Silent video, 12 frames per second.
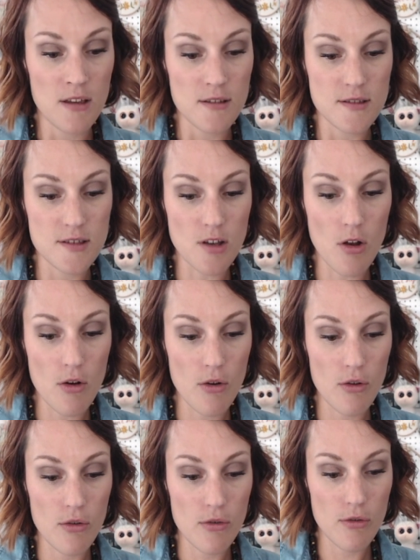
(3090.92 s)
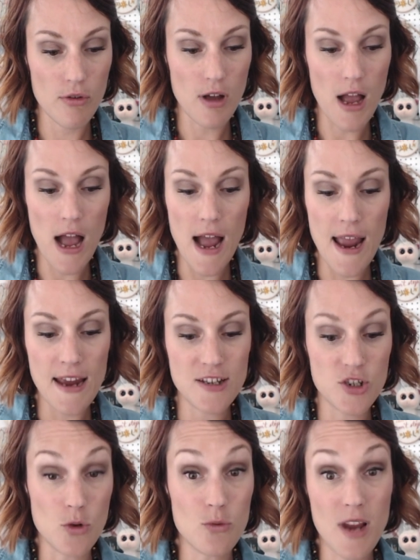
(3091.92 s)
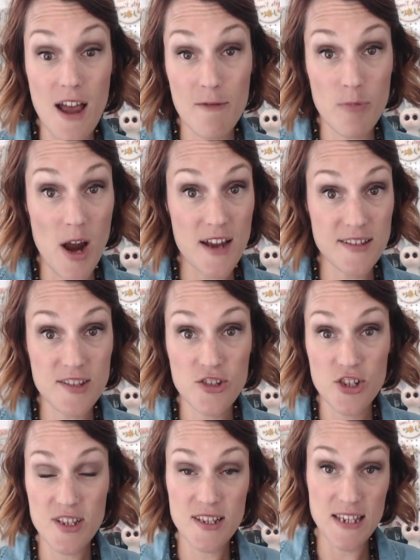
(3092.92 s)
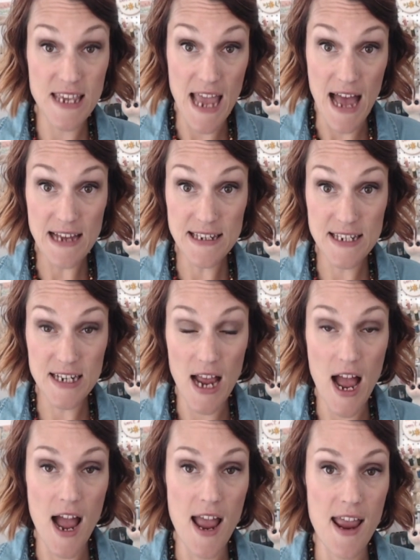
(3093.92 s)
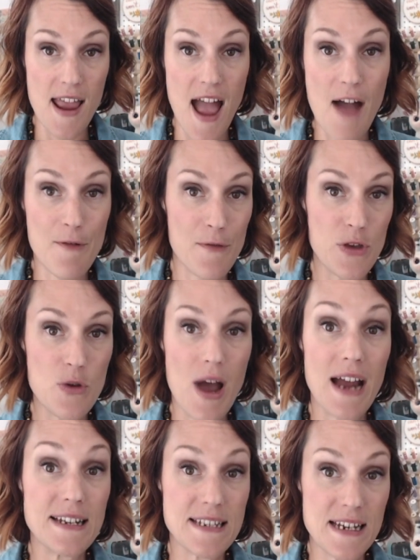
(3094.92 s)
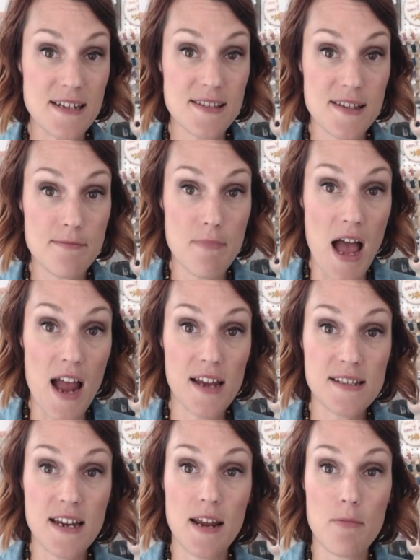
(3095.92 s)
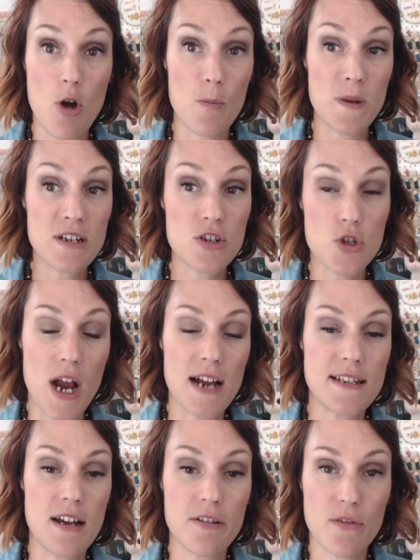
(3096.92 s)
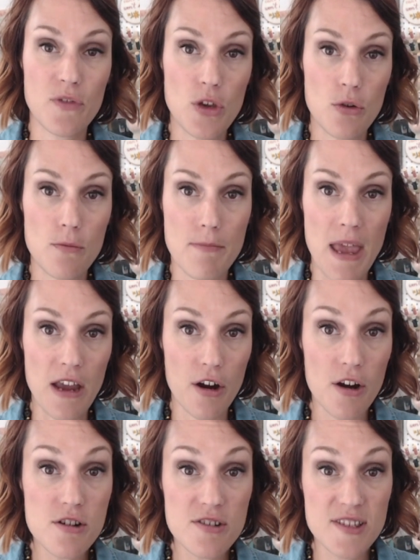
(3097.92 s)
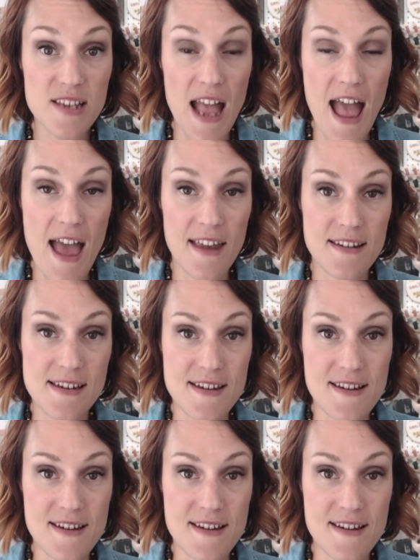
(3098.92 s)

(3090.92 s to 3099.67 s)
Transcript: So I don't have prizes just yet. I have a few ideas in mind, and I'm hoping to track down a few makers and